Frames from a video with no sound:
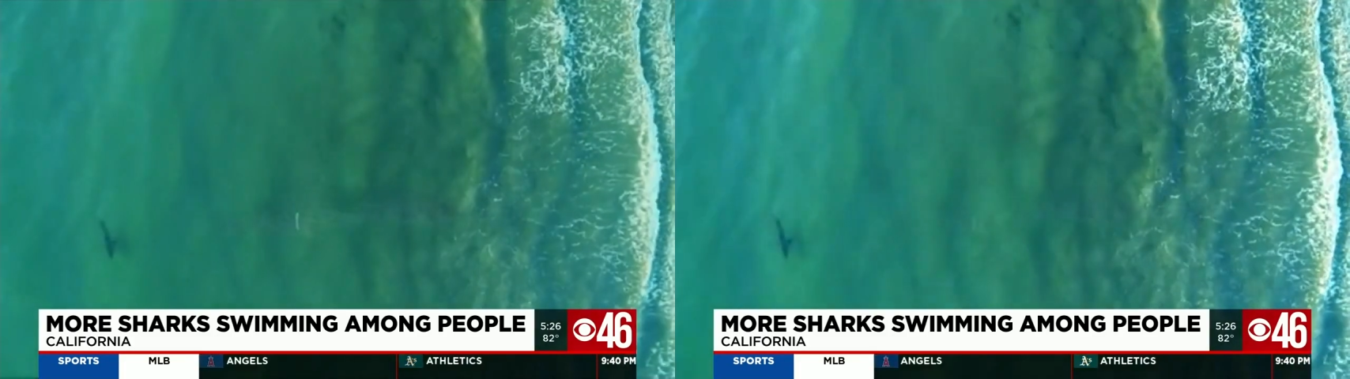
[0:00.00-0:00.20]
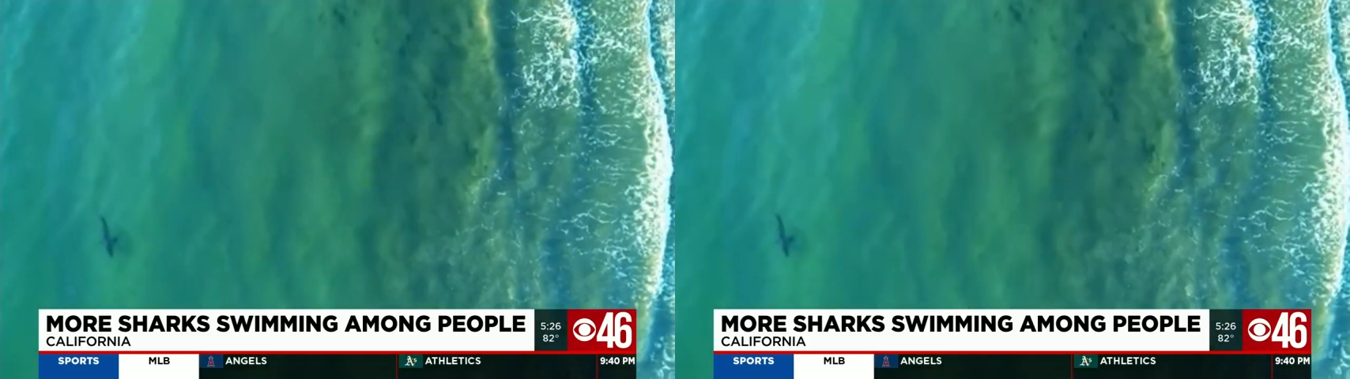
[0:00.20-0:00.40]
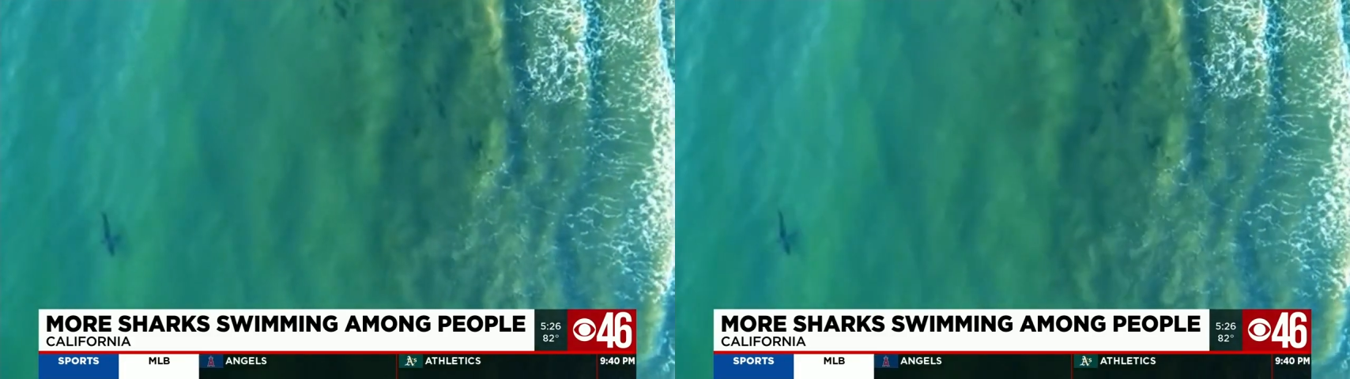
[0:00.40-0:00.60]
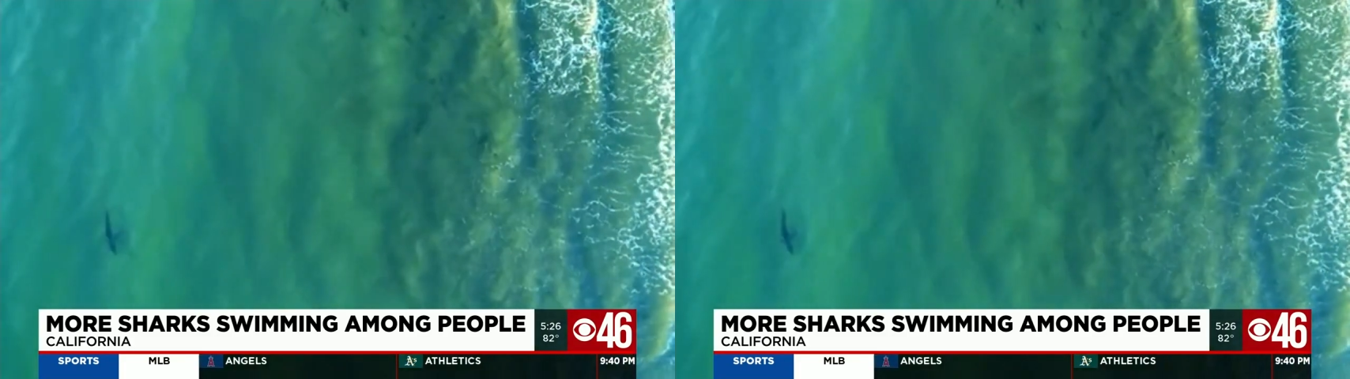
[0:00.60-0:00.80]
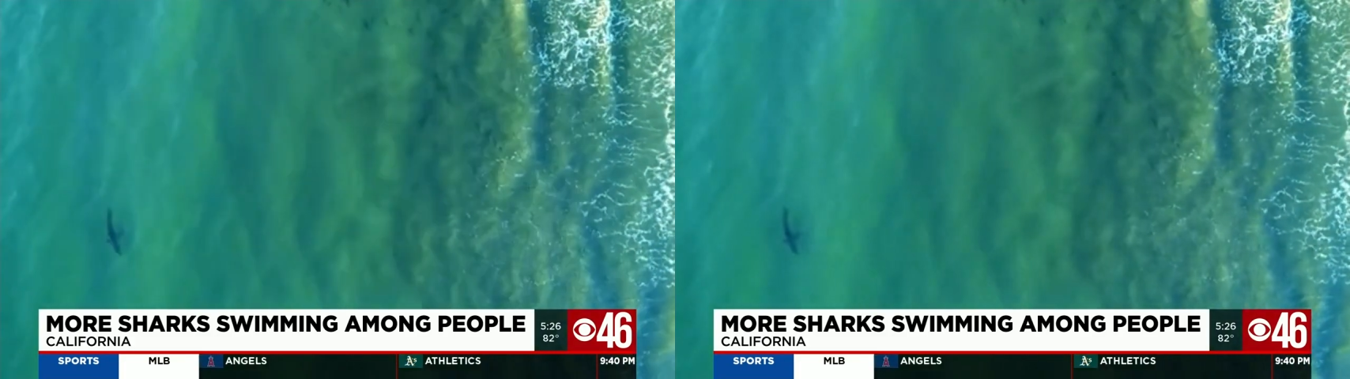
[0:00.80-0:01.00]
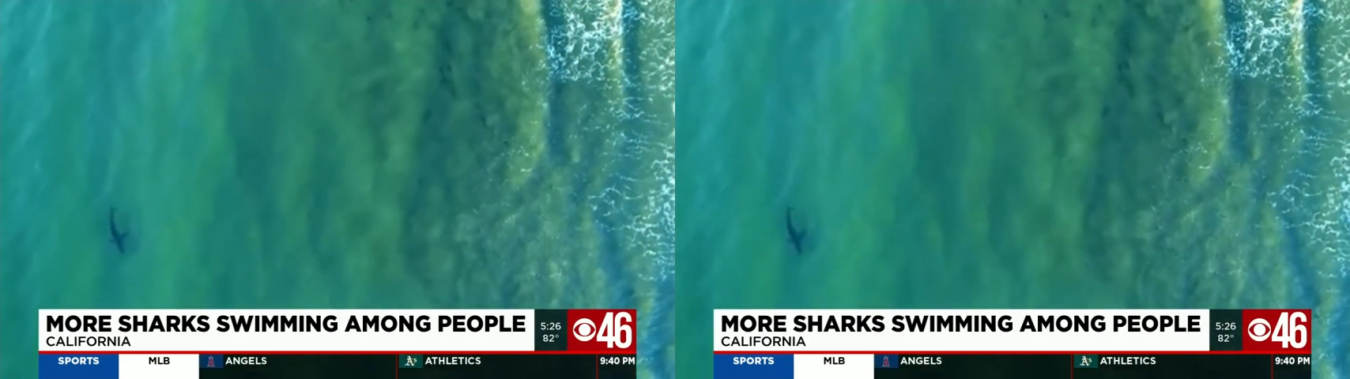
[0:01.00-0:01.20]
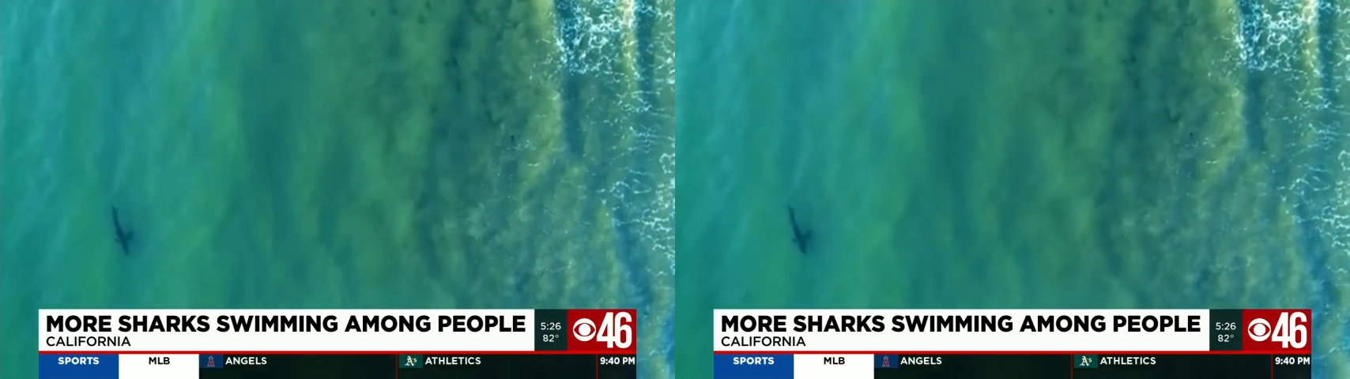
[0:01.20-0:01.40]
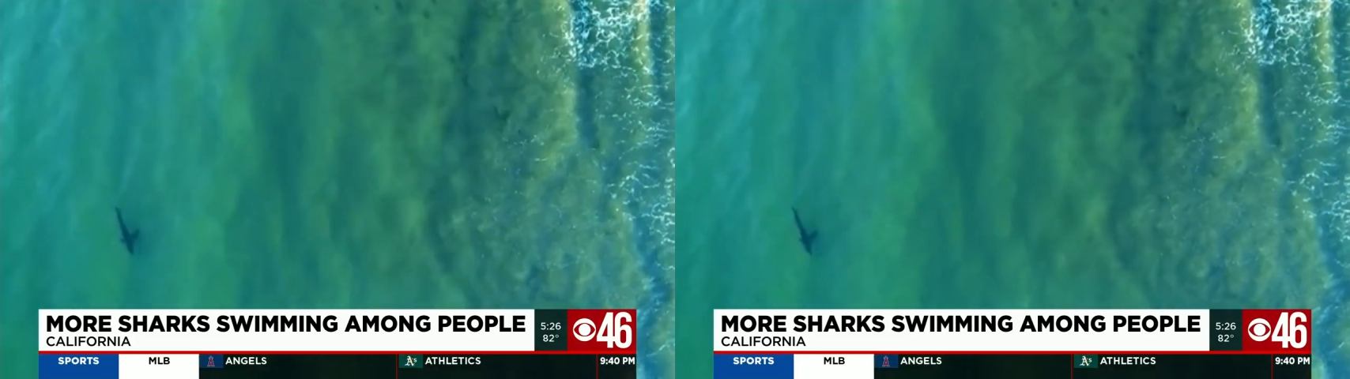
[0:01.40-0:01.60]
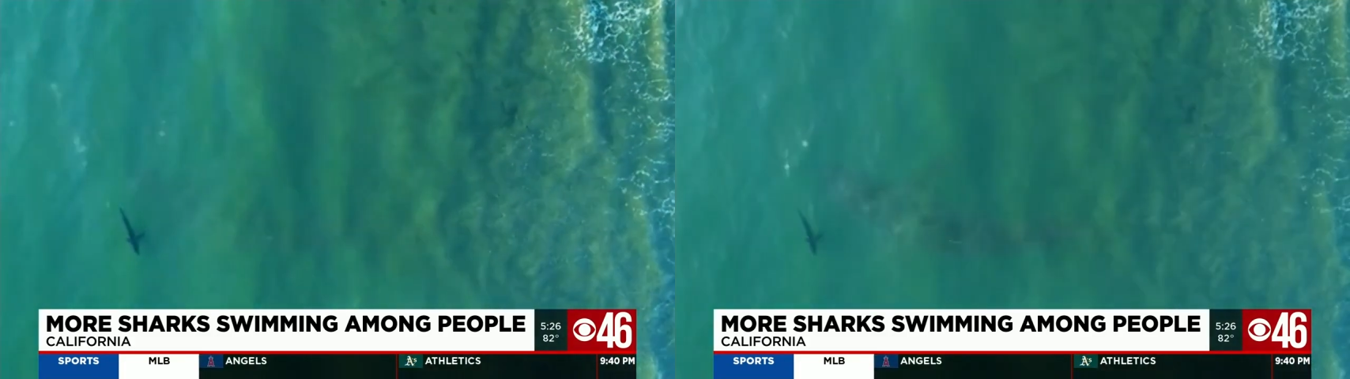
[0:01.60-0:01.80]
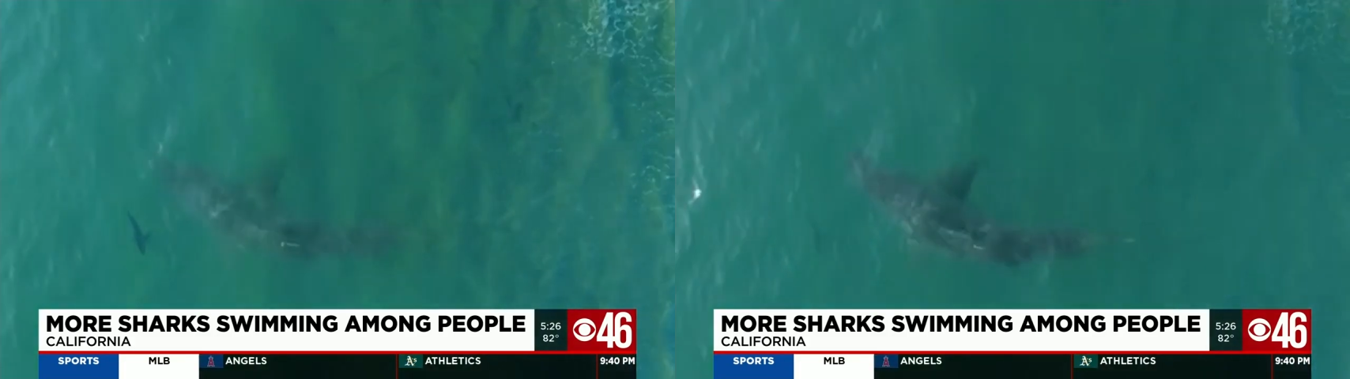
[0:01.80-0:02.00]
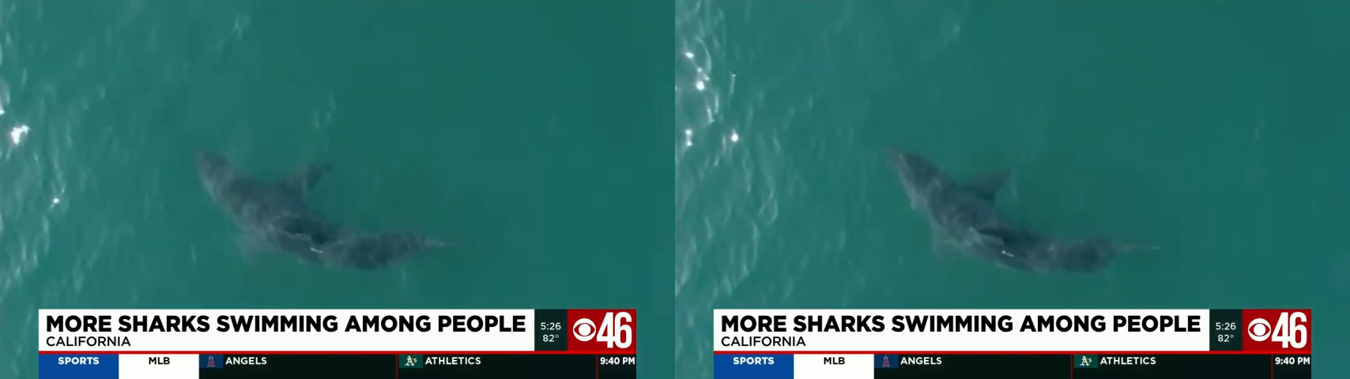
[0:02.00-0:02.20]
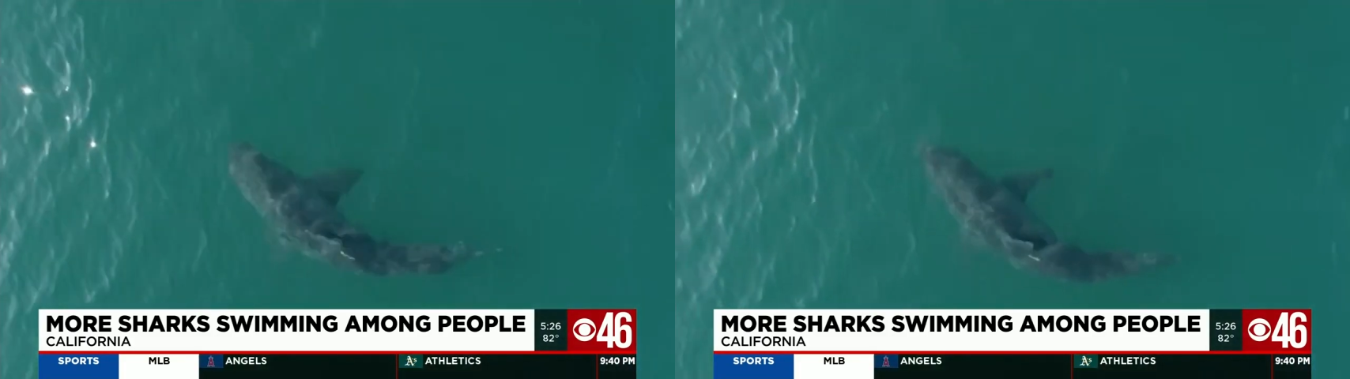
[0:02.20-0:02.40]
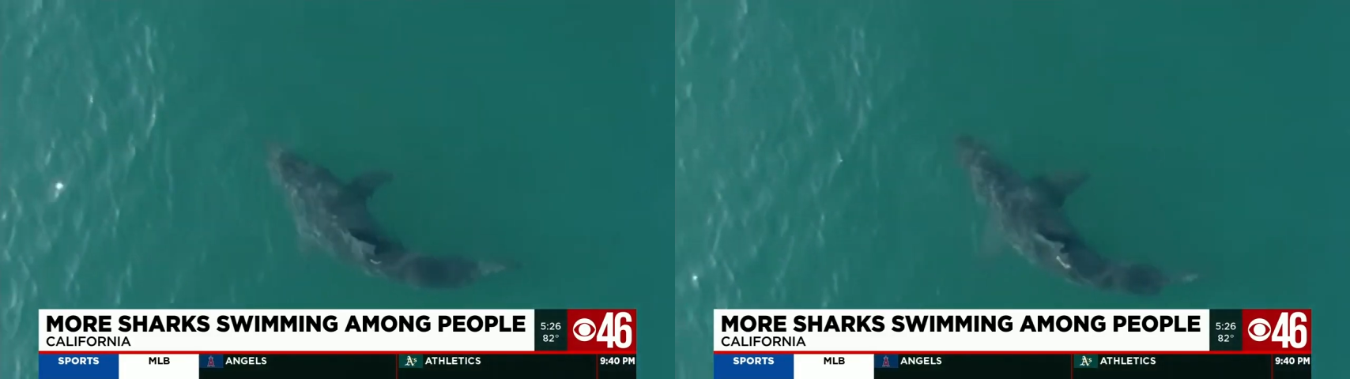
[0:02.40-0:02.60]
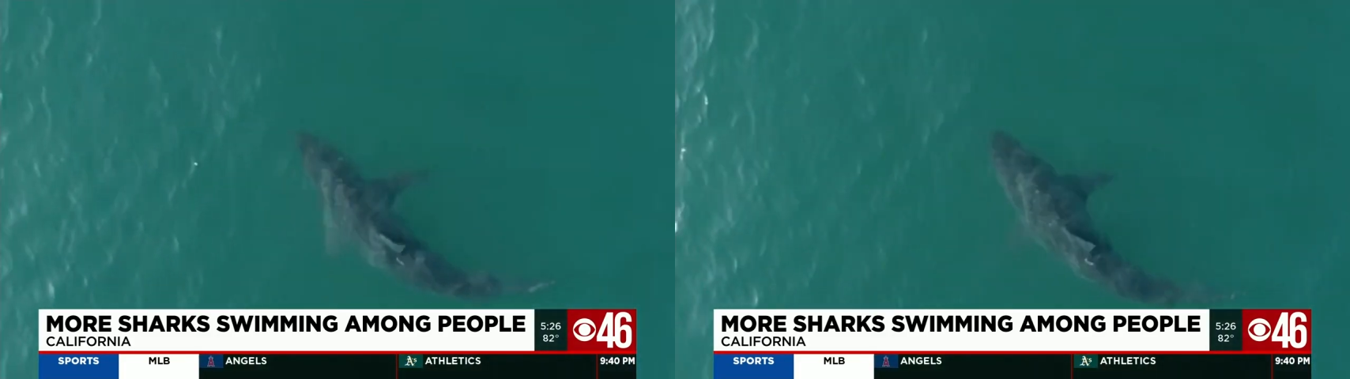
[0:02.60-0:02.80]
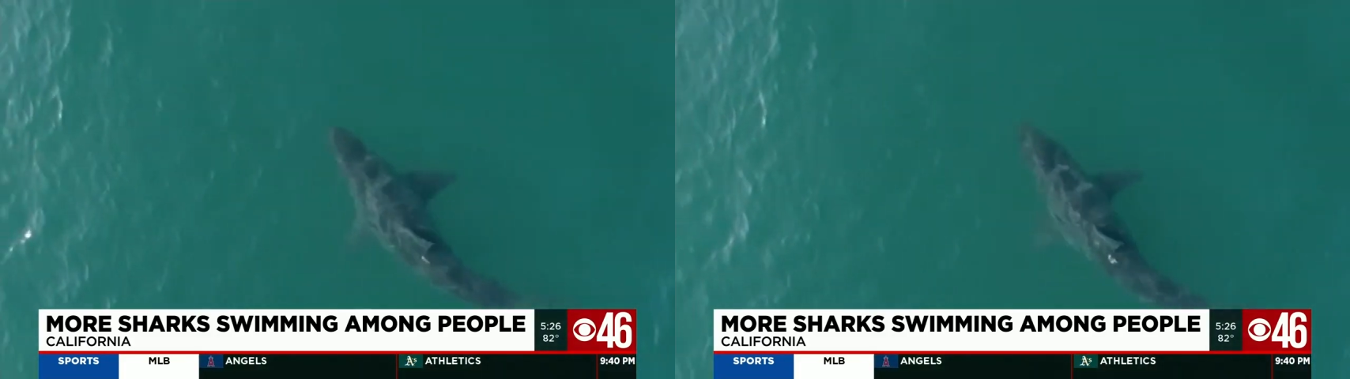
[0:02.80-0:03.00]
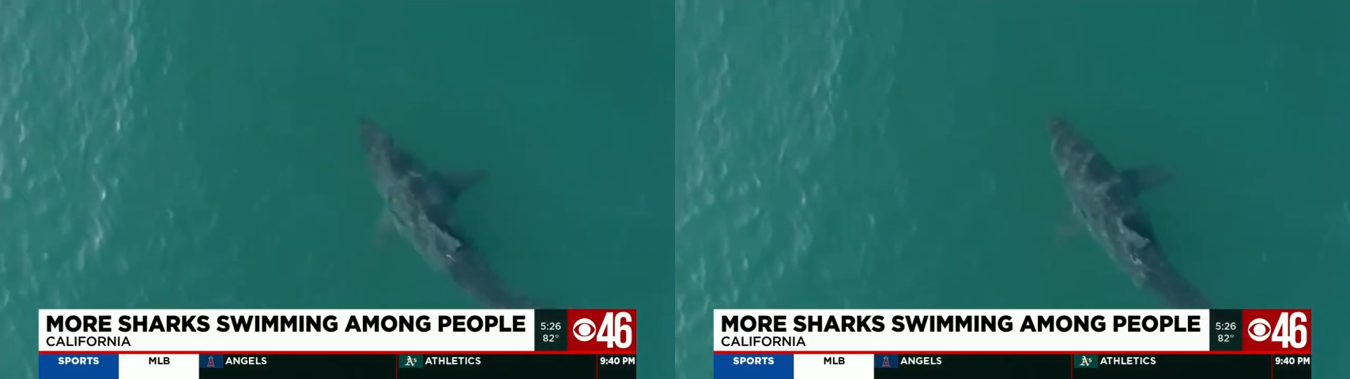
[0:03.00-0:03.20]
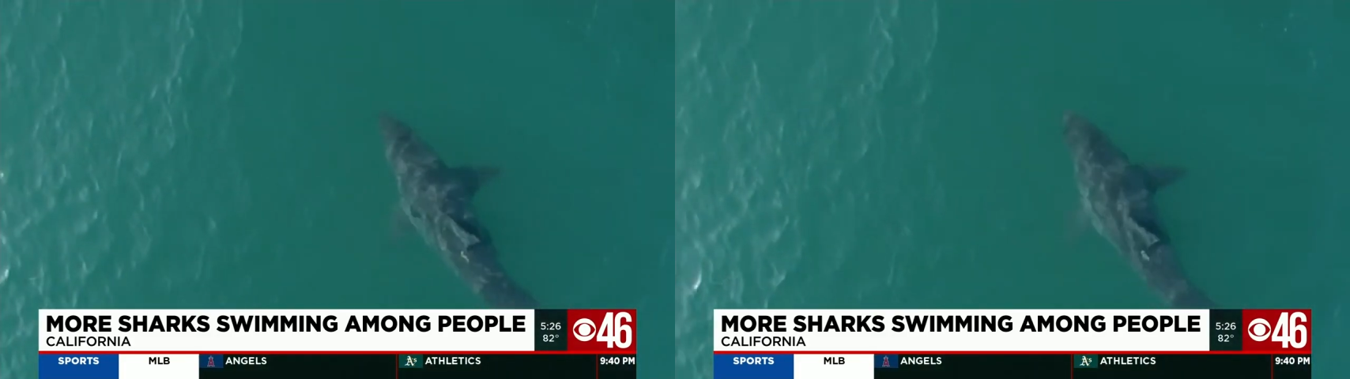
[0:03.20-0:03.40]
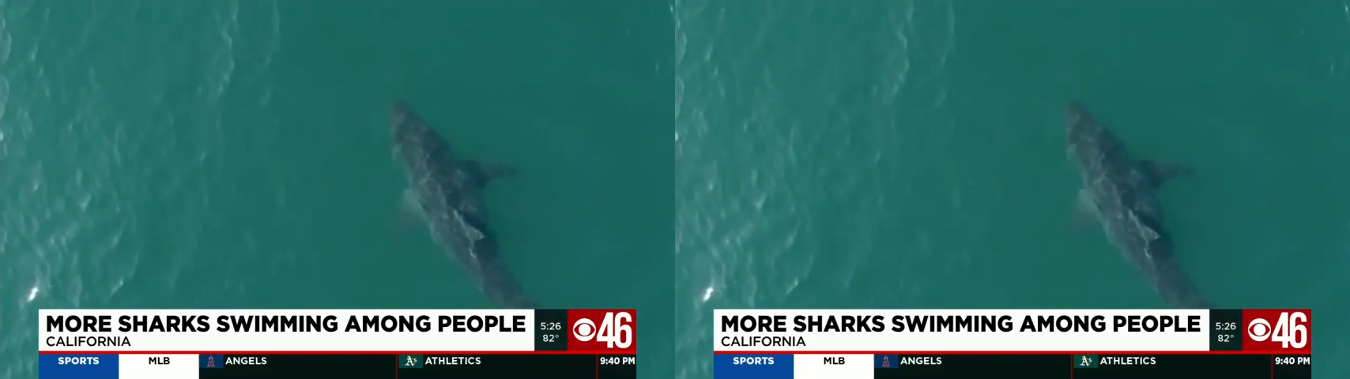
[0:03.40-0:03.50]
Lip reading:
No face is visible, so there are no lips to read.